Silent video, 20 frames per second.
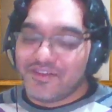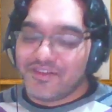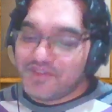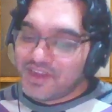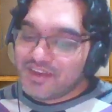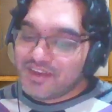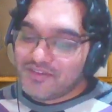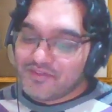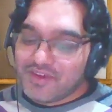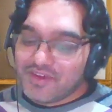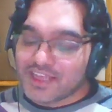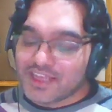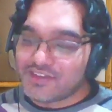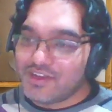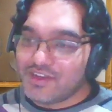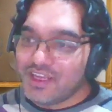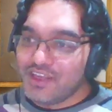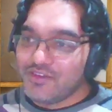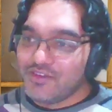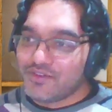when
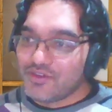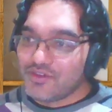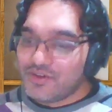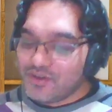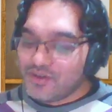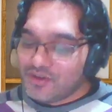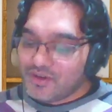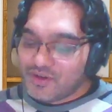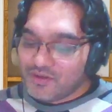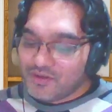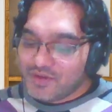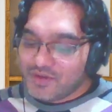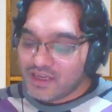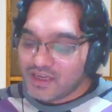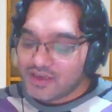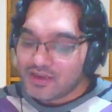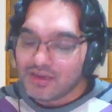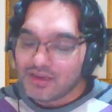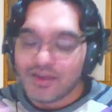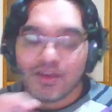actually,
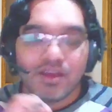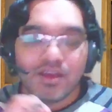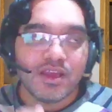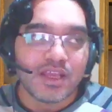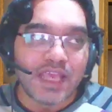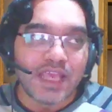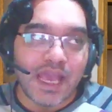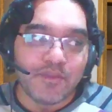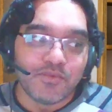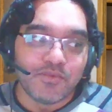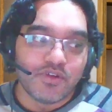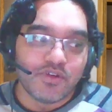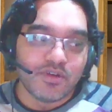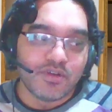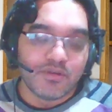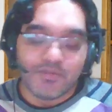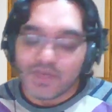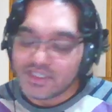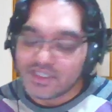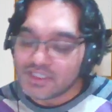when
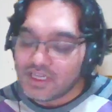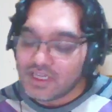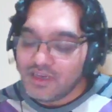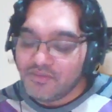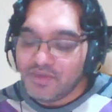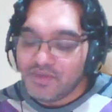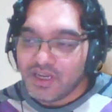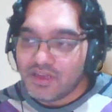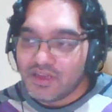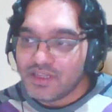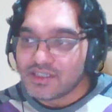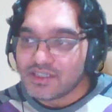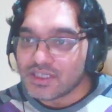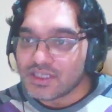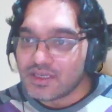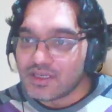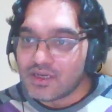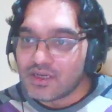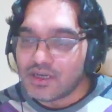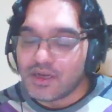Cameron basically built this
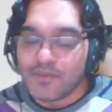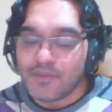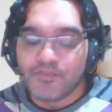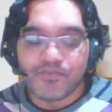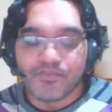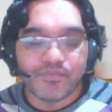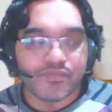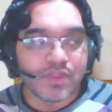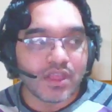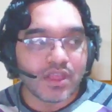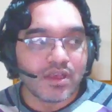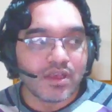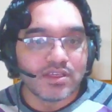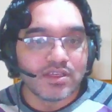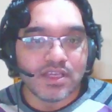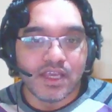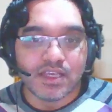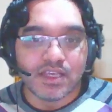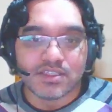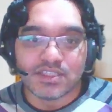
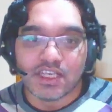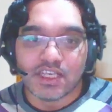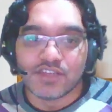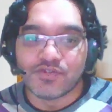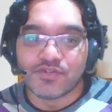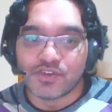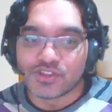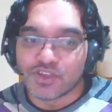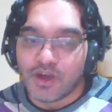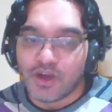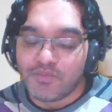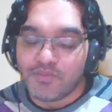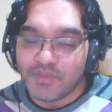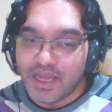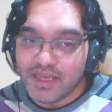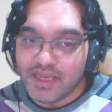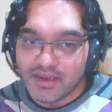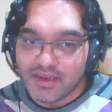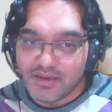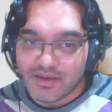Salesforce
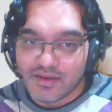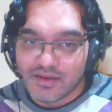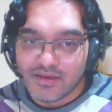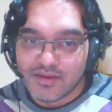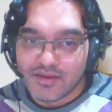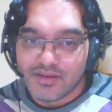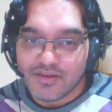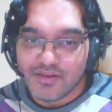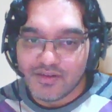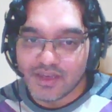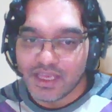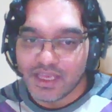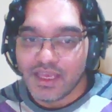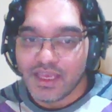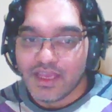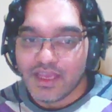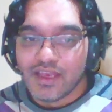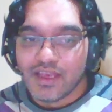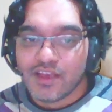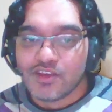companion. Okay,
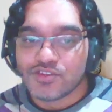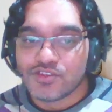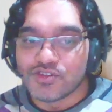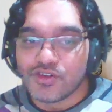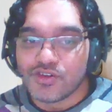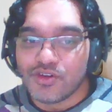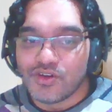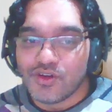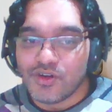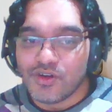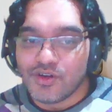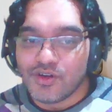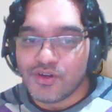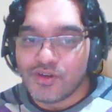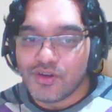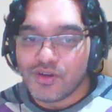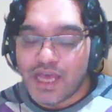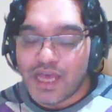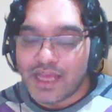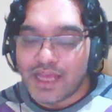so
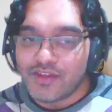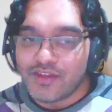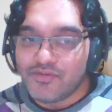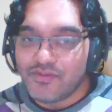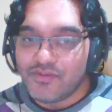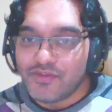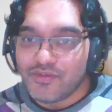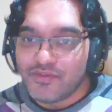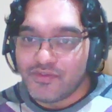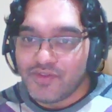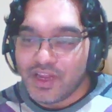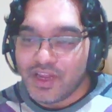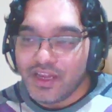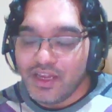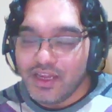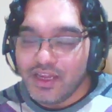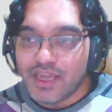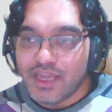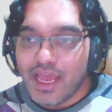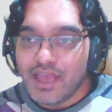at the
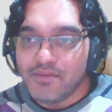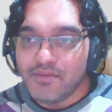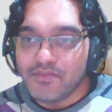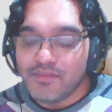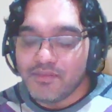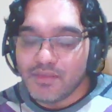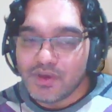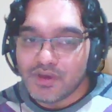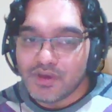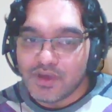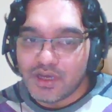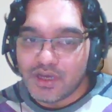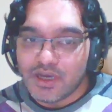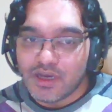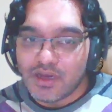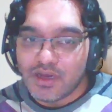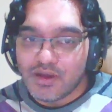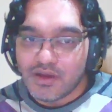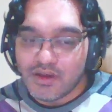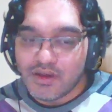very time,
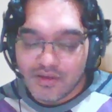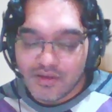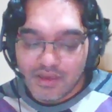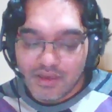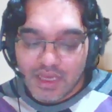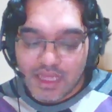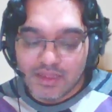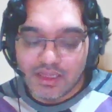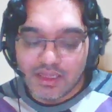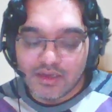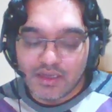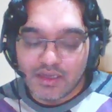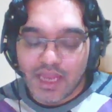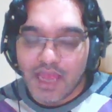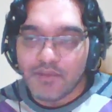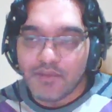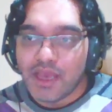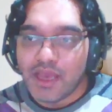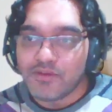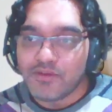uh, at that
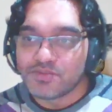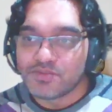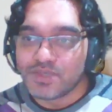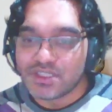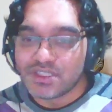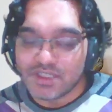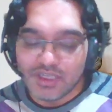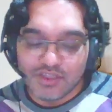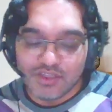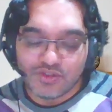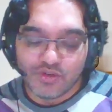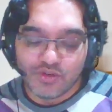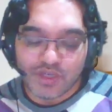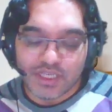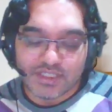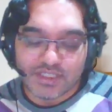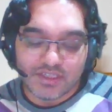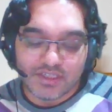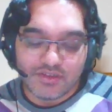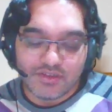time, I was basically
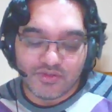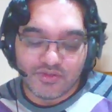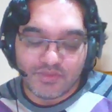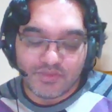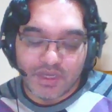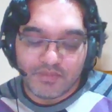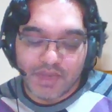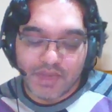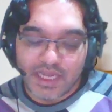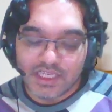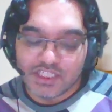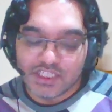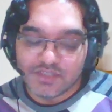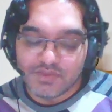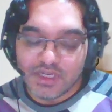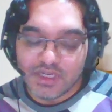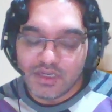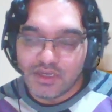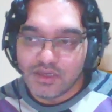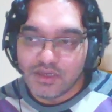showcasing to my
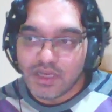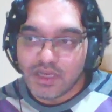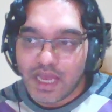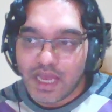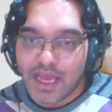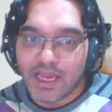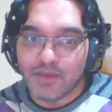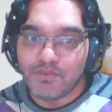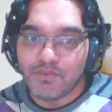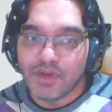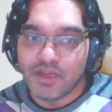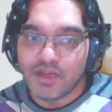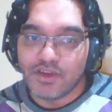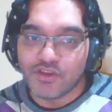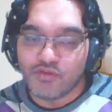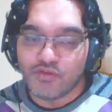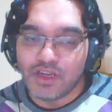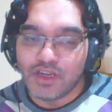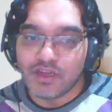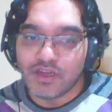management. I had built
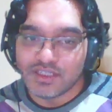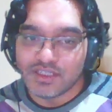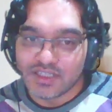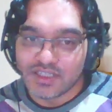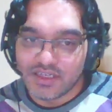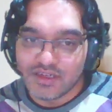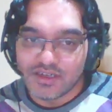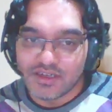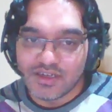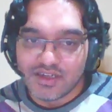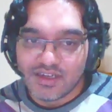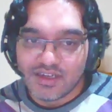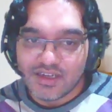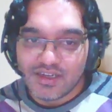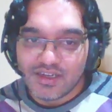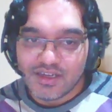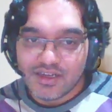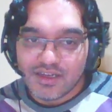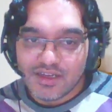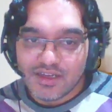Quality Center,
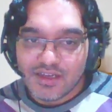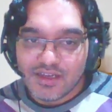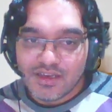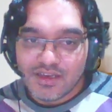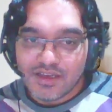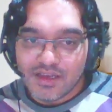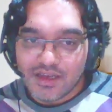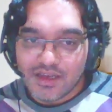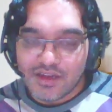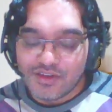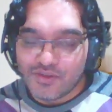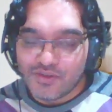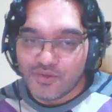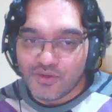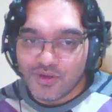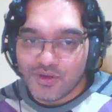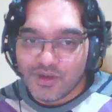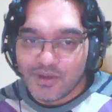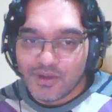a tool.